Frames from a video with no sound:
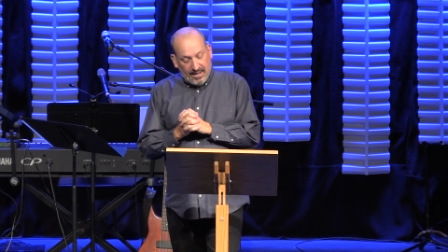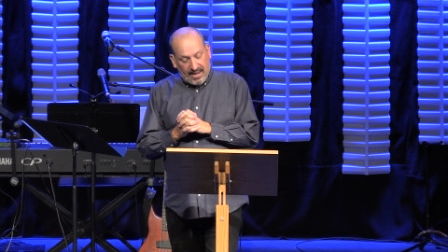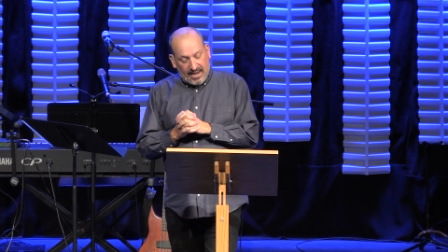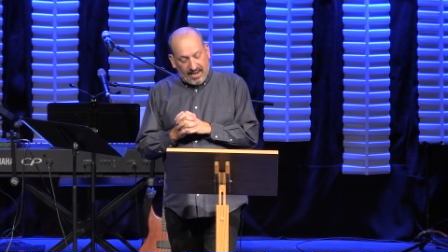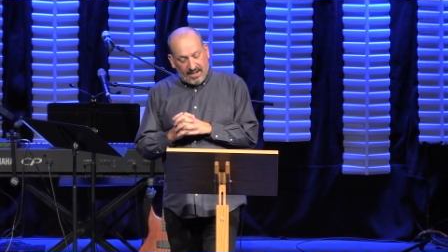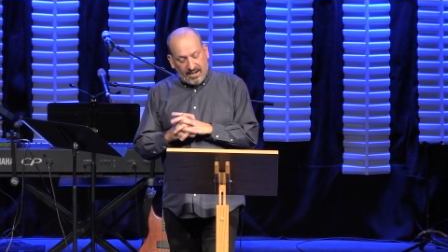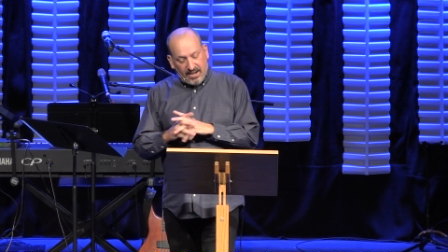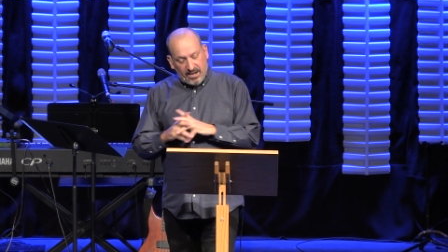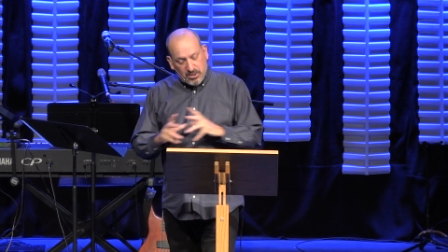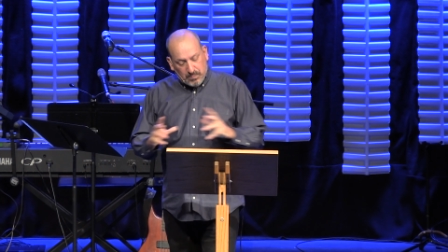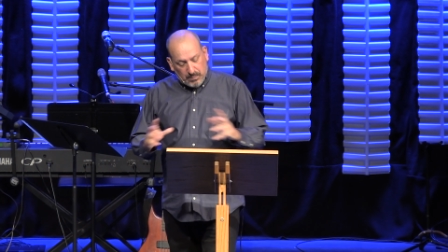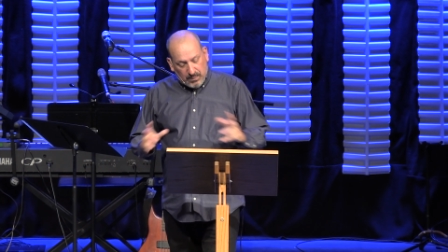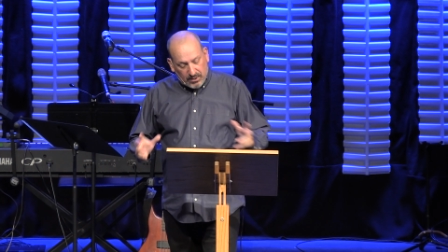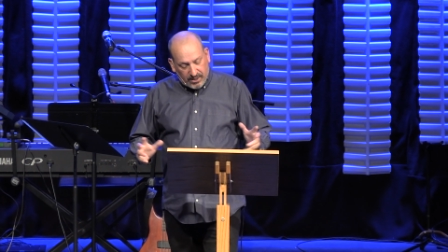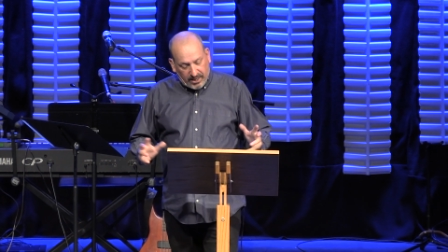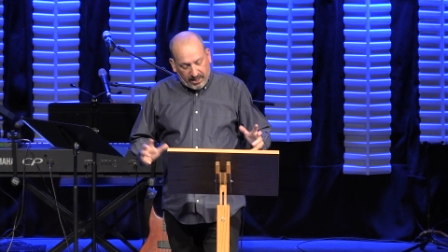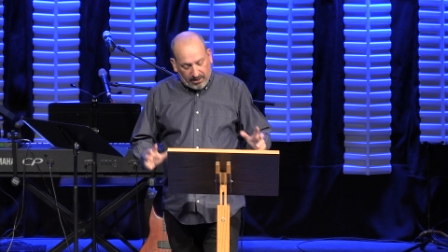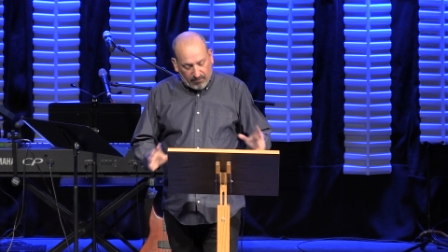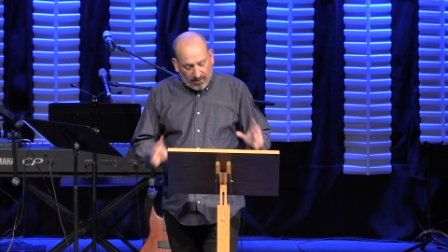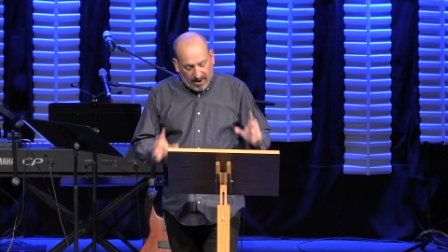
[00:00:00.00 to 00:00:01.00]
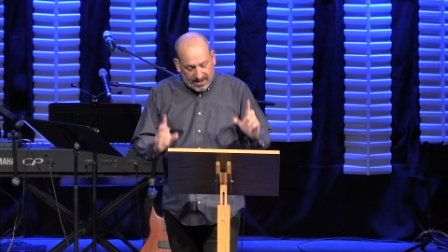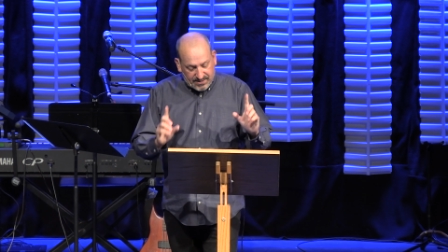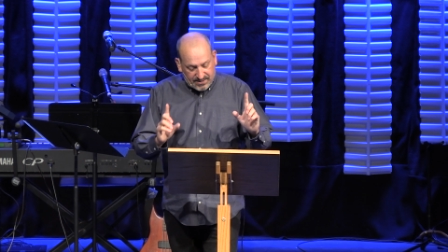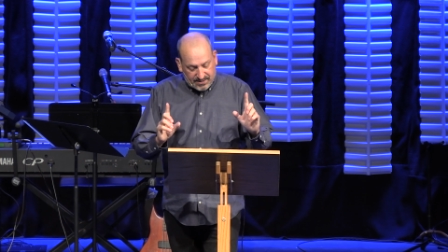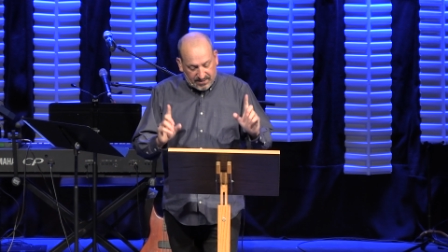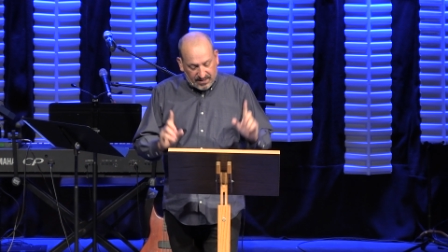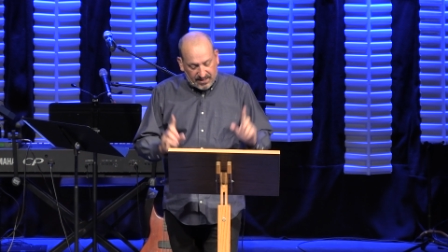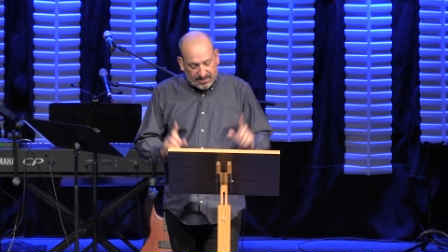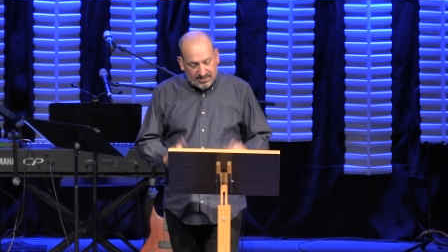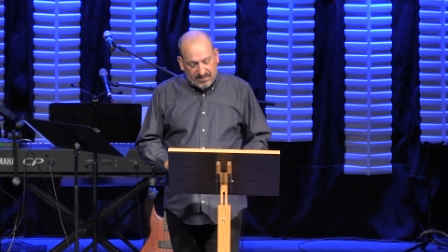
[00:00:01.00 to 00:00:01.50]
And in his book, he writes
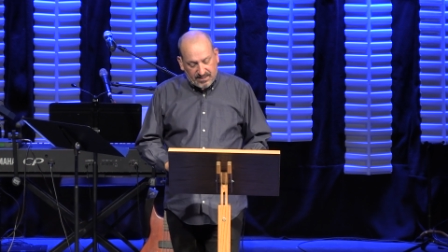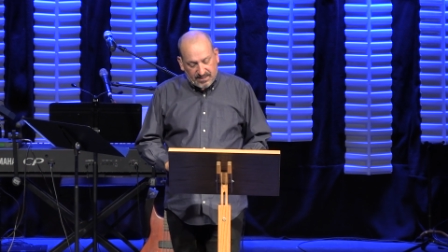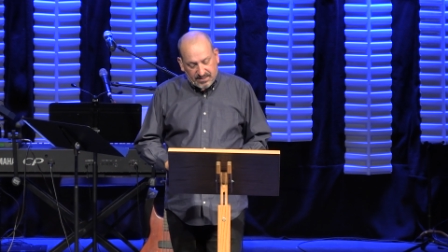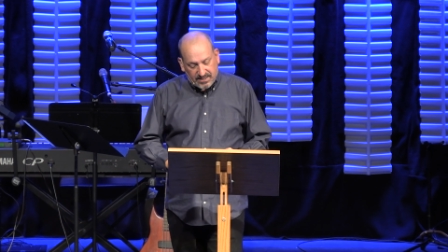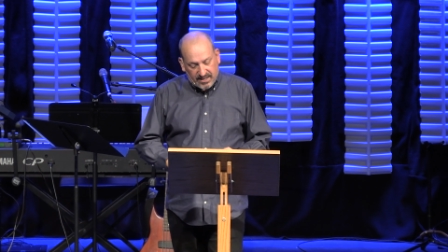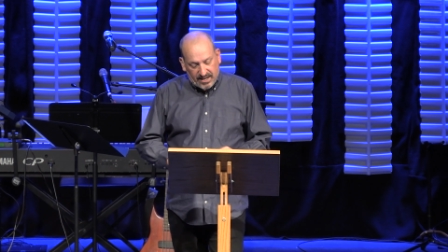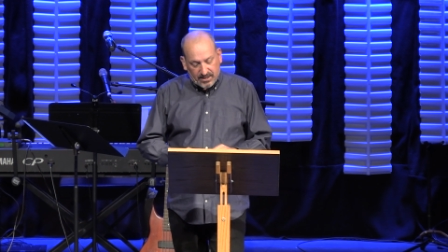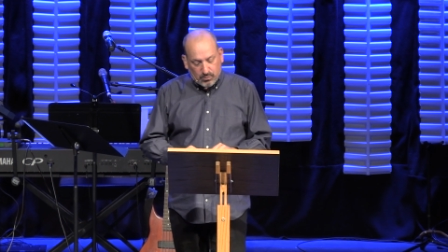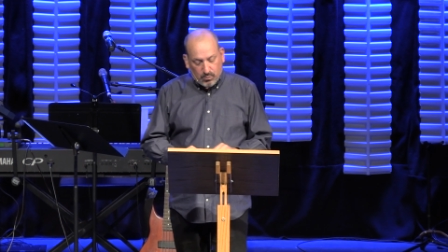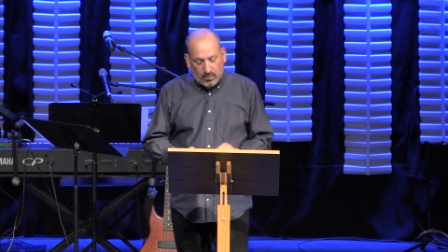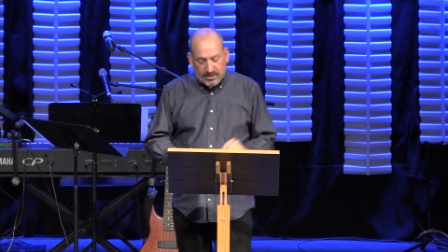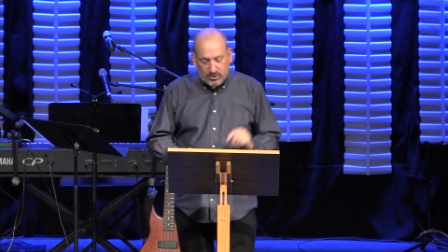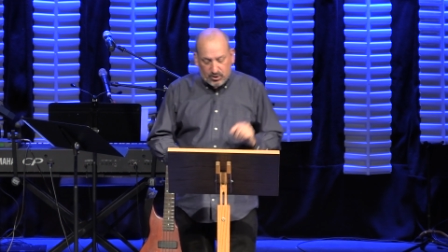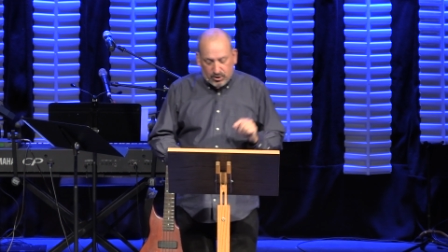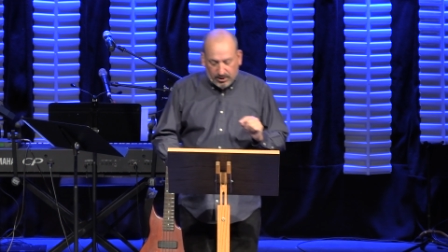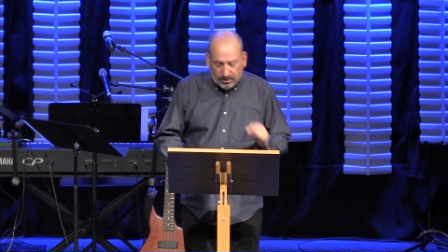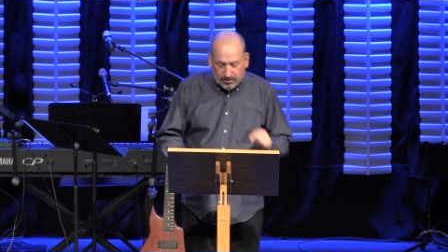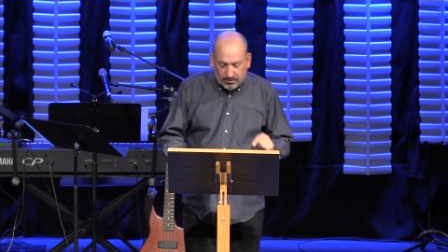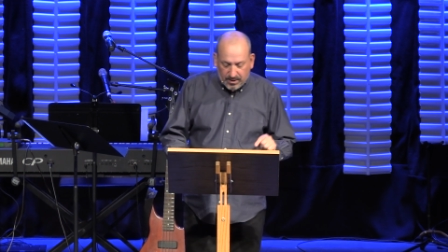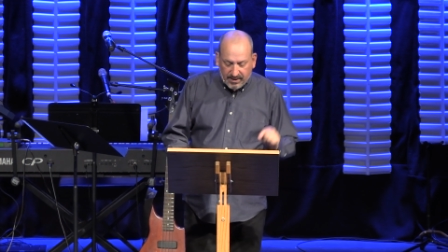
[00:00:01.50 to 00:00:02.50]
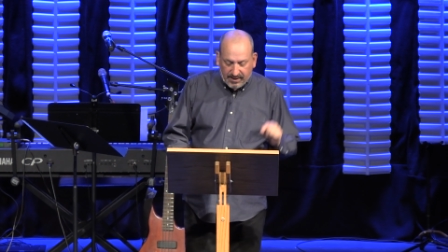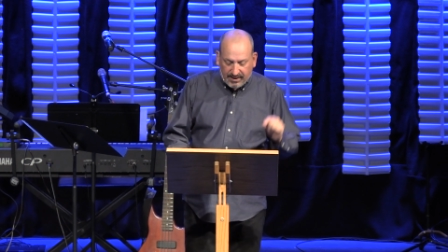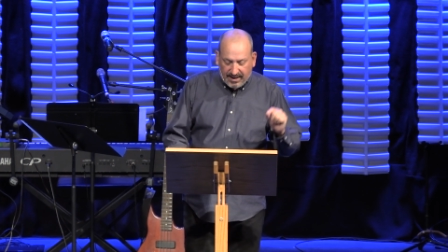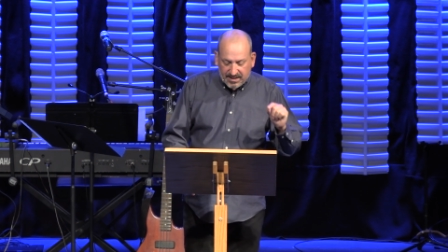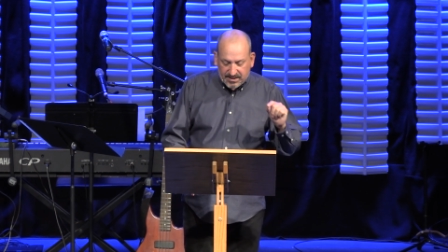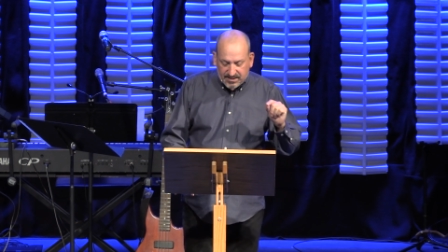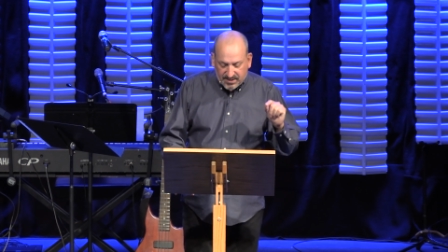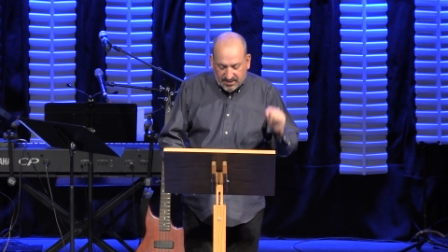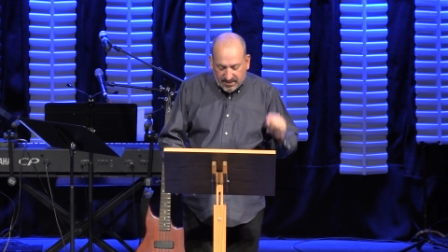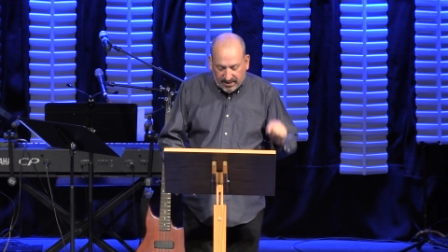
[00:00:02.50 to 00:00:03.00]
this He says, When children
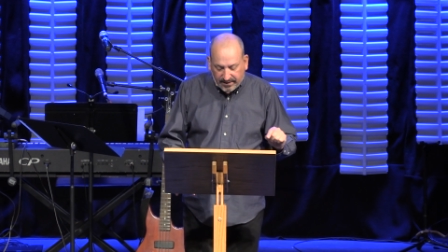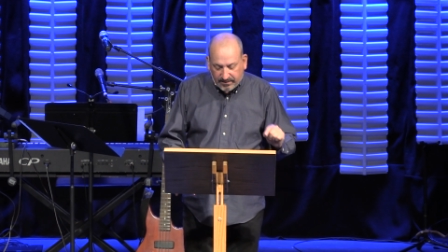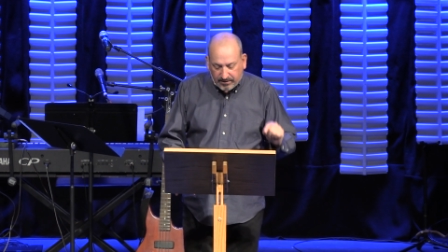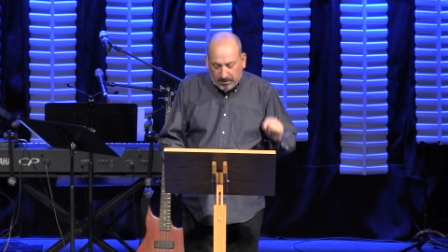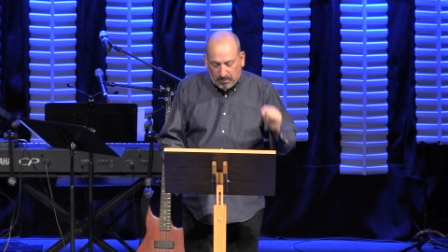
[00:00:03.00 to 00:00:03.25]
get sick,